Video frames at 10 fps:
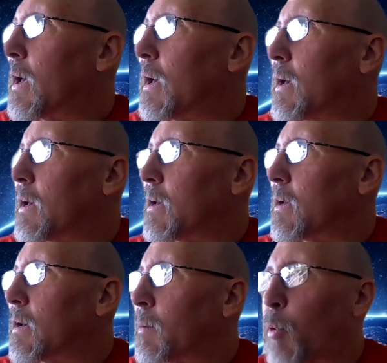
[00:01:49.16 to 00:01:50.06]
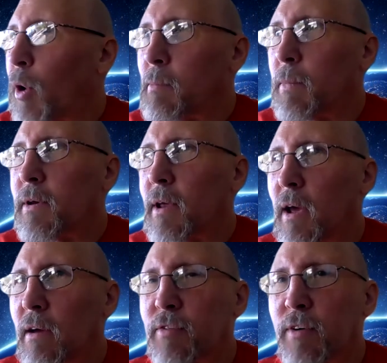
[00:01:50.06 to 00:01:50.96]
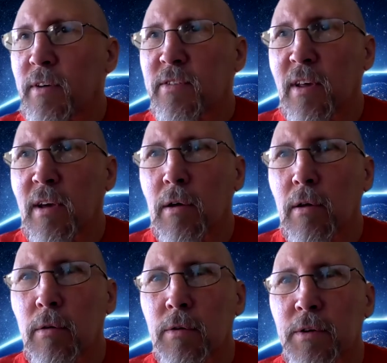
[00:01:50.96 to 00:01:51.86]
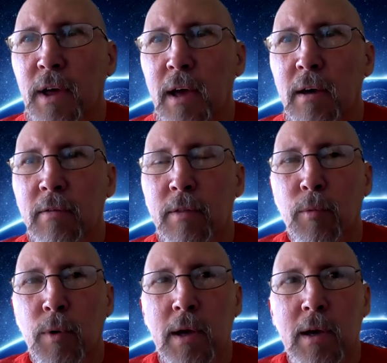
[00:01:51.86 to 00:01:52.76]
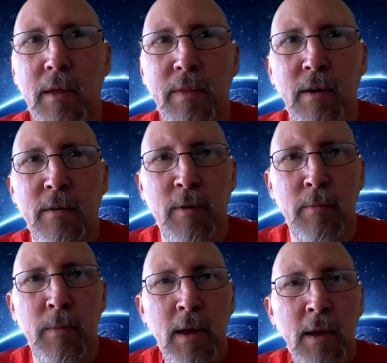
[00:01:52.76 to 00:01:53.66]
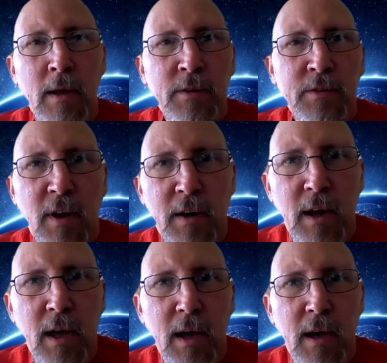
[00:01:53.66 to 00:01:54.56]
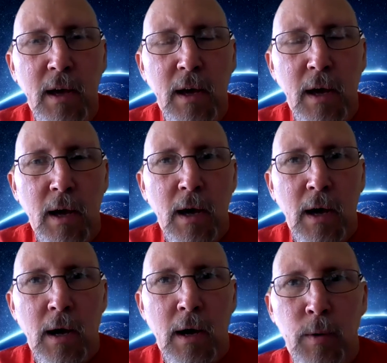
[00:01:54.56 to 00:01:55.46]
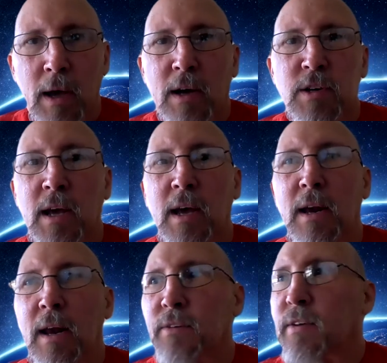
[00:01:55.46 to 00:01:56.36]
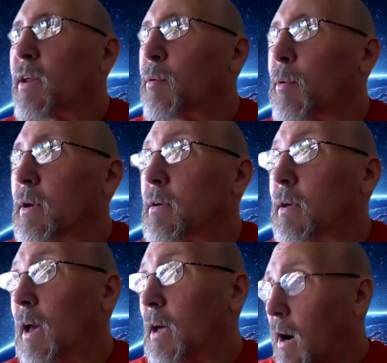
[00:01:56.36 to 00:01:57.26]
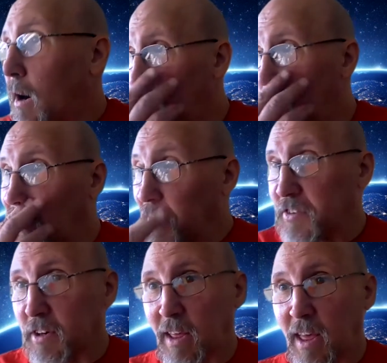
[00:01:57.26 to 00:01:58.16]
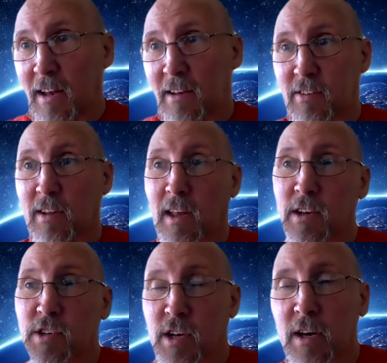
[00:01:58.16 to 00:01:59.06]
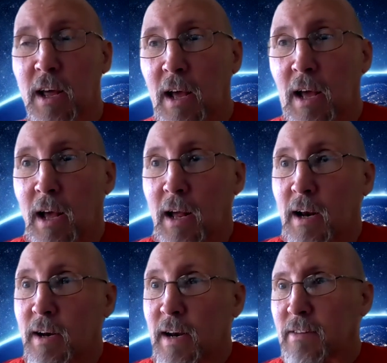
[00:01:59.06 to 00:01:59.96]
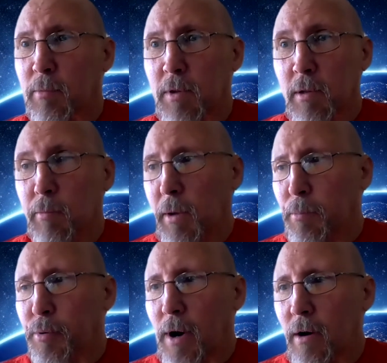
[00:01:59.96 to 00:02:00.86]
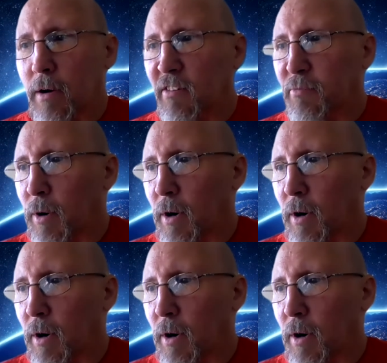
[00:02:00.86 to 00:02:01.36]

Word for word: a appointment every single day of the week, I think, from Sunday. We actually had on Sunday, we had our first cancellation. Not something to be proud of,